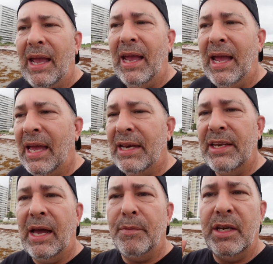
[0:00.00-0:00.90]

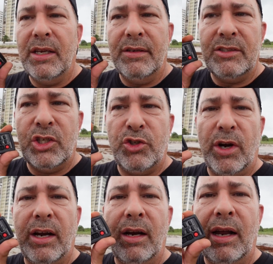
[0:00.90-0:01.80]
and I'm gonna to
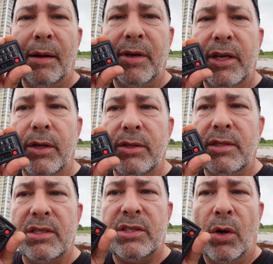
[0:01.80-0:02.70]
trigger it I'm gonna use
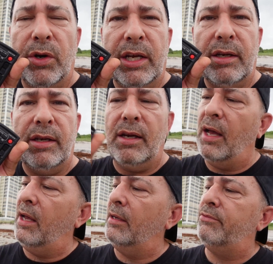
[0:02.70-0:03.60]
a Sony
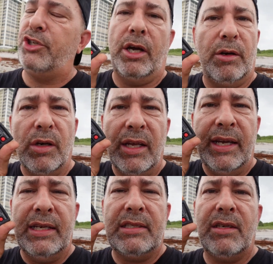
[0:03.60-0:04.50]
uh, shutter
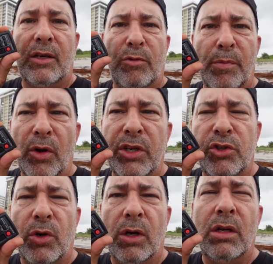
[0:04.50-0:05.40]
release or remote
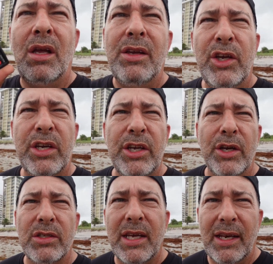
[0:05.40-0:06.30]
control you can
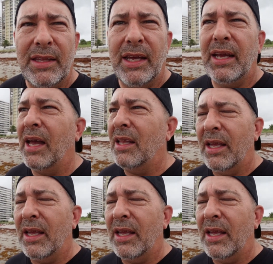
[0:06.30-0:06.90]
use anything uh,